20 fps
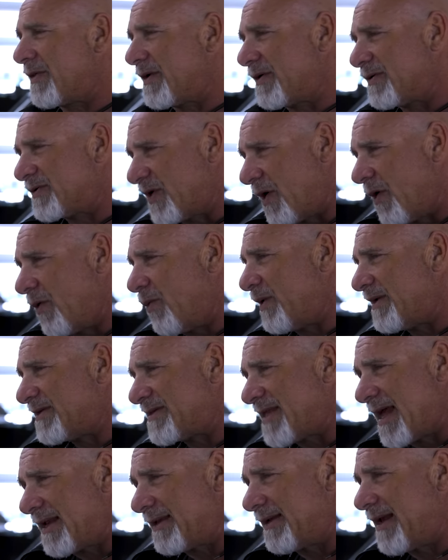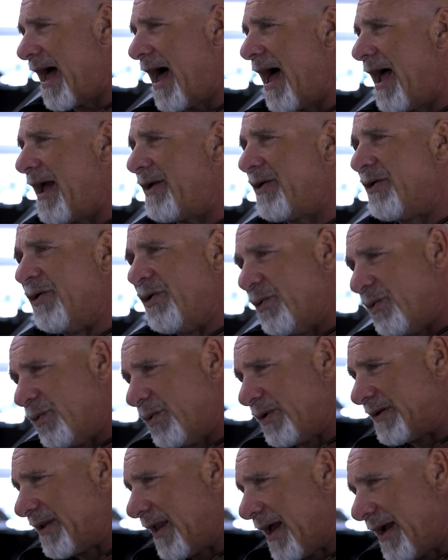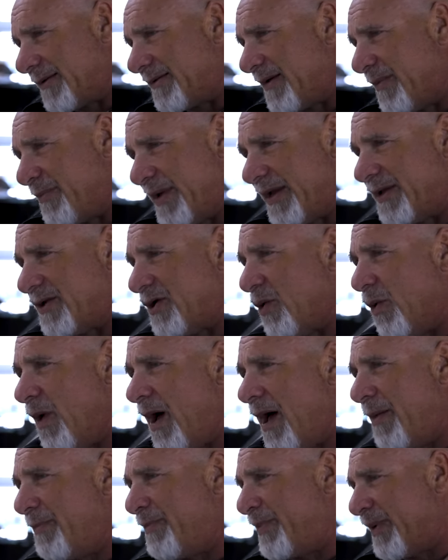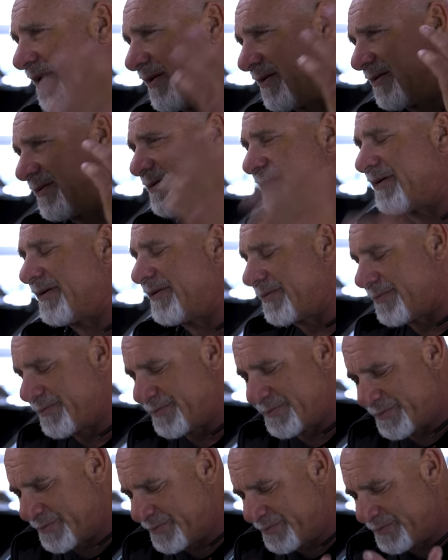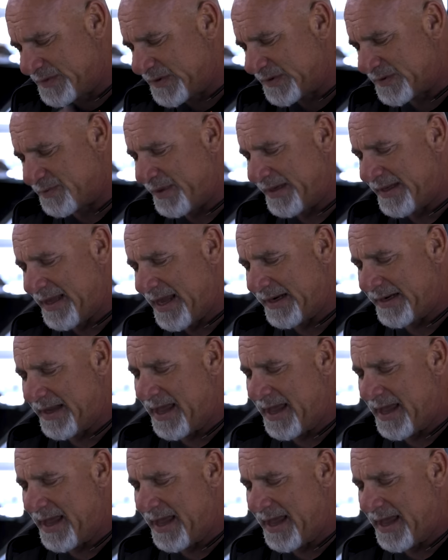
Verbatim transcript: there's always that guy who would like to bid you up and to just be that